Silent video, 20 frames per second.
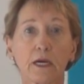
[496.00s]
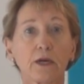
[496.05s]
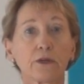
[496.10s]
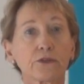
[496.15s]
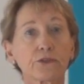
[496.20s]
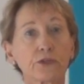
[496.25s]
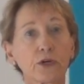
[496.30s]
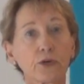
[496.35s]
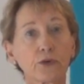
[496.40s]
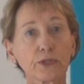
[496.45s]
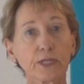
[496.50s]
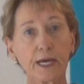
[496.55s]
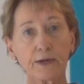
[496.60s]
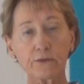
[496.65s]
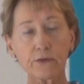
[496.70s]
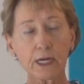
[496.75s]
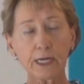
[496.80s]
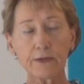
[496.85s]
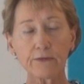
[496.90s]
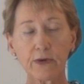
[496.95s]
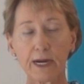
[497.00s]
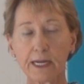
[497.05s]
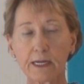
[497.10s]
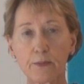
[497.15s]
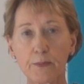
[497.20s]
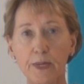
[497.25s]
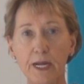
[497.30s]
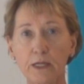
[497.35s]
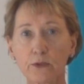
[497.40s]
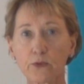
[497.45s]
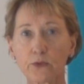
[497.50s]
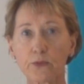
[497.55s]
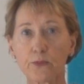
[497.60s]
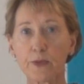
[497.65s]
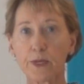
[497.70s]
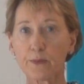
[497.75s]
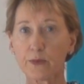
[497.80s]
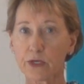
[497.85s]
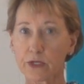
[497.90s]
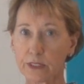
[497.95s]
So that really rang a bell with
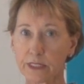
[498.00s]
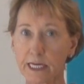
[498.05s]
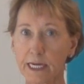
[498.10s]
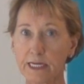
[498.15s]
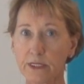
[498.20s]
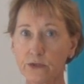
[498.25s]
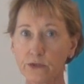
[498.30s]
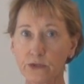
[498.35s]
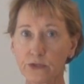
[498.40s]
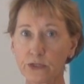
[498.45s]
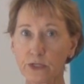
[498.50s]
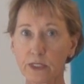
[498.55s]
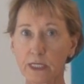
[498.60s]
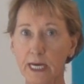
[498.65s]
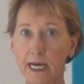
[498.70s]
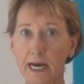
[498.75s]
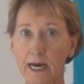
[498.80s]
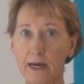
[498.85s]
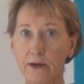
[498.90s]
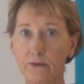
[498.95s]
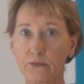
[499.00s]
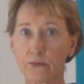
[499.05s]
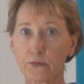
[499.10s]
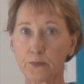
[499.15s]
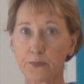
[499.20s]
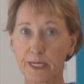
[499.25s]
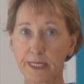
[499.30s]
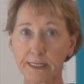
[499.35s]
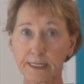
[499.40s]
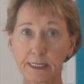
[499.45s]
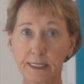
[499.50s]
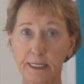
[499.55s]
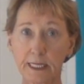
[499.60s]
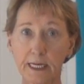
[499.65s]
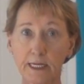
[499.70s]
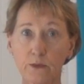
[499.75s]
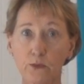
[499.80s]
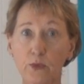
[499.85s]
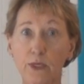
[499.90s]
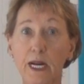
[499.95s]
me, because I used to have
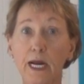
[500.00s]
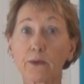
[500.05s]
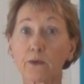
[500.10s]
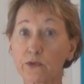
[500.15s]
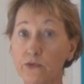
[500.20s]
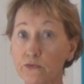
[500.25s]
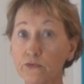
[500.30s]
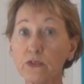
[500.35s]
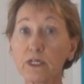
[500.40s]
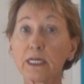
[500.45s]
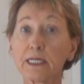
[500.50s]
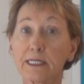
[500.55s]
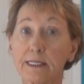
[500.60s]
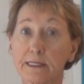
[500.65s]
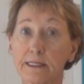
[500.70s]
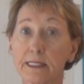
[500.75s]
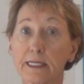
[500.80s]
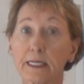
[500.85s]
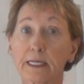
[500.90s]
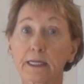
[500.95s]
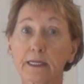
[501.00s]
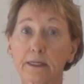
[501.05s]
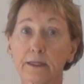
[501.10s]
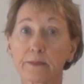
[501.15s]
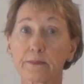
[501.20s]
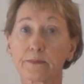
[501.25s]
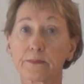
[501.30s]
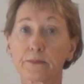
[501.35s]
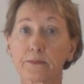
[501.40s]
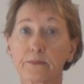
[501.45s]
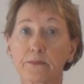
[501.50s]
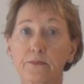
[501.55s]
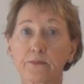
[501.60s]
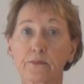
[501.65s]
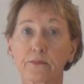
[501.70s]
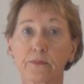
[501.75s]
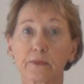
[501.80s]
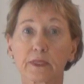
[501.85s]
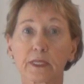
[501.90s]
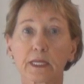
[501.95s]
bentonite when I was really sick,
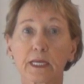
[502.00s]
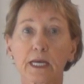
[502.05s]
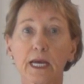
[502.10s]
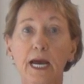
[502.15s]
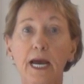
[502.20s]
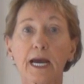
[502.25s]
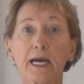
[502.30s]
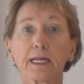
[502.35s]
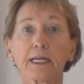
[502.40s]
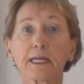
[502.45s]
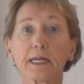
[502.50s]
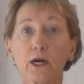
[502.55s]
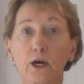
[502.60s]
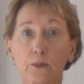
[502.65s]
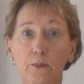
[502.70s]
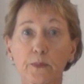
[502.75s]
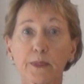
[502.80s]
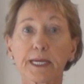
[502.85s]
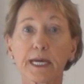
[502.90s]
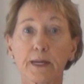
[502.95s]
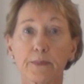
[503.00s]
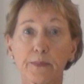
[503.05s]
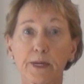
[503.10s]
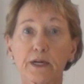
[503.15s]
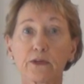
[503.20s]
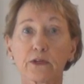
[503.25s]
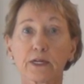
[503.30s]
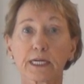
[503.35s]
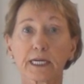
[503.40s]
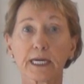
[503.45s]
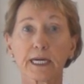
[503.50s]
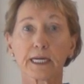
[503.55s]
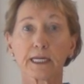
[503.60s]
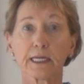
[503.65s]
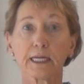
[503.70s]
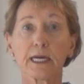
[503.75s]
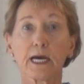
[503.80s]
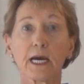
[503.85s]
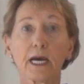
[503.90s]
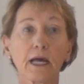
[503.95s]
and it helped me get better again.
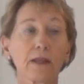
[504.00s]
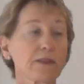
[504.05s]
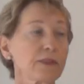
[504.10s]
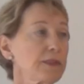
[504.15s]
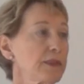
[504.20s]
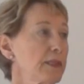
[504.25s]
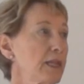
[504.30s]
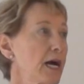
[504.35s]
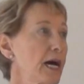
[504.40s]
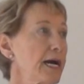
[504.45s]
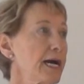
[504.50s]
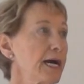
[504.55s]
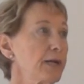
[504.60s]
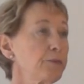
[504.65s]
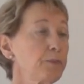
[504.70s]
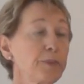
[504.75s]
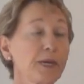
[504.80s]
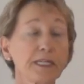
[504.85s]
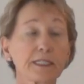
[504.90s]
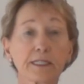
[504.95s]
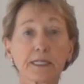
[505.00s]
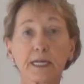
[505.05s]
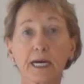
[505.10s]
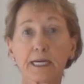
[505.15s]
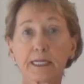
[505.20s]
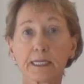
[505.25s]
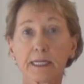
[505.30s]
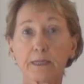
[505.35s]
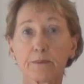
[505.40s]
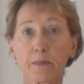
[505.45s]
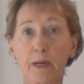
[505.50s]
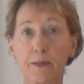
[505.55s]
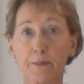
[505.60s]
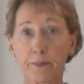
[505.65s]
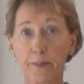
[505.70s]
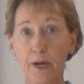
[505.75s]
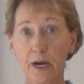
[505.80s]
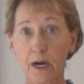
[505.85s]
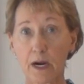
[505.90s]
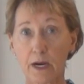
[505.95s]
I had bentonite in my
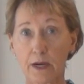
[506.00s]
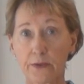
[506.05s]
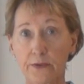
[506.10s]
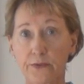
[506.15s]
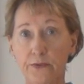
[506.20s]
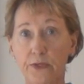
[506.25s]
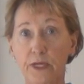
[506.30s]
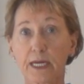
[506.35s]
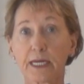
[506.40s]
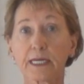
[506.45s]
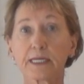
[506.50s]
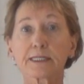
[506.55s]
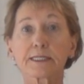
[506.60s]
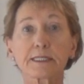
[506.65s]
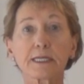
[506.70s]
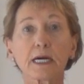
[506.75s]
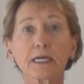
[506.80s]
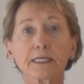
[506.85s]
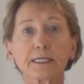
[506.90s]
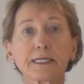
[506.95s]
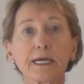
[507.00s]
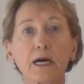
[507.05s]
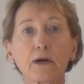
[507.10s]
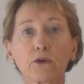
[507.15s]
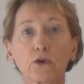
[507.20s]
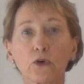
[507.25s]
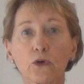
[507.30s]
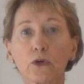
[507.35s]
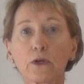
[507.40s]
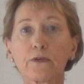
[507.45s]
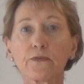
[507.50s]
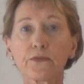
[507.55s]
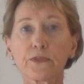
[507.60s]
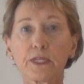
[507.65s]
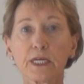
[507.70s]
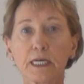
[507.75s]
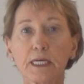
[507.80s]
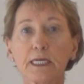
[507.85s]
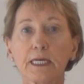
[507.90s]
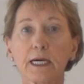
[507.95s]
bath, and it sucks out all of
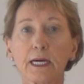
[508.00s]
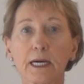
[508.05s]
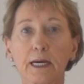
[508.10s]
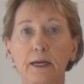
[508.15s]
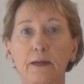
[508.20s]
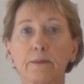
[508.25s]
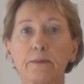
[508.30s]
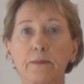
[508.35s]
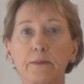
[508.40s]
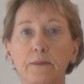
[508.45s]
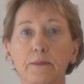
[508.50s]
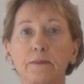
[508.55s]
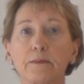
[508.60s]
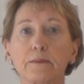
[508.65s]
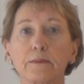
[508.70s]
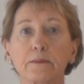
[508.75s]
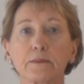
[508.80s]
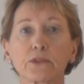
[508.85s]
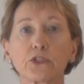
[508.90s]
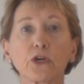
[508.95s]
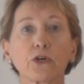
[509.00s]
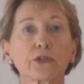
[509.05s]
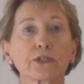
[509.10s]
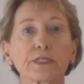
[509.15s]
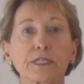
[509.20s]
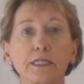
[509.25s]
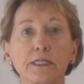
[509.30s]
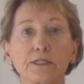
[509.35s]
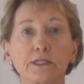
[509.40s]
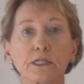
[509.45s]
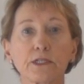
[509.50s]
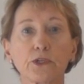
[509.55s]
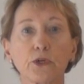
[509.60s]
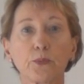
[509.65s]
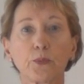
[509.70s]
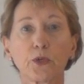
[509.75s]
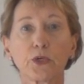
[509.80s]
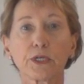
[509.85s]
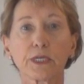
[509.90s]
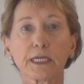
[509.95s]
the toxins in your
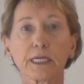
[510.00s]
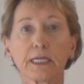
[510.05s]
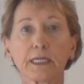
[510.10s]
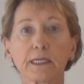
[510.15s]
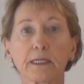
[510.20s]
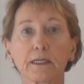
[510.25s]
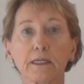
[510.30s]
body.